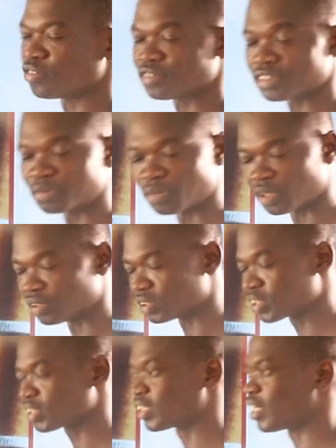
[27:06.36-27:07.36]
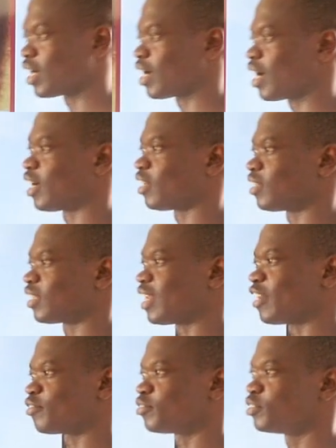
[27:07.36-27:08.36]
to fill balls,
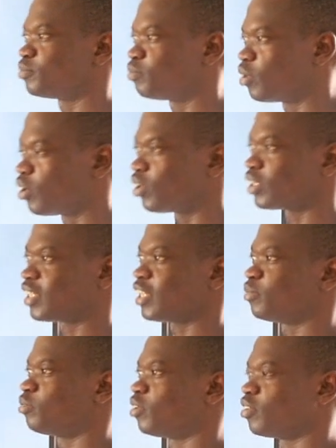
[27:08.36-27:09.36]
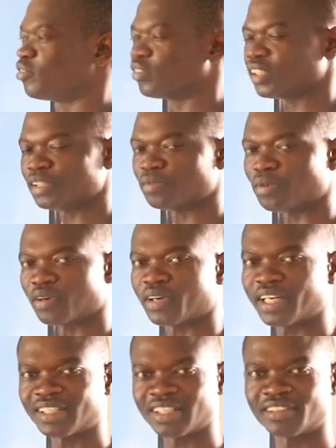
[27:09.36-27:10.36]
like football, netball,
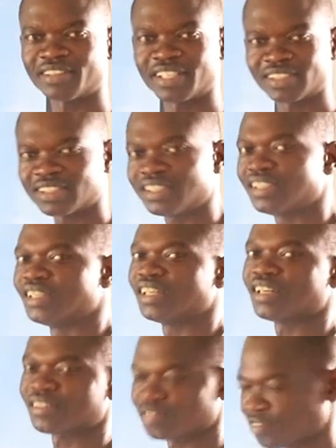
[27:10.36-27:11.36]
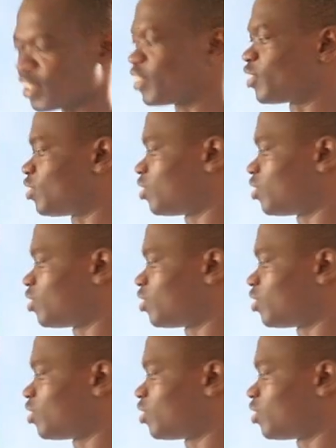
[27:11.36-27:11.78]
volleyball, and the rest. Very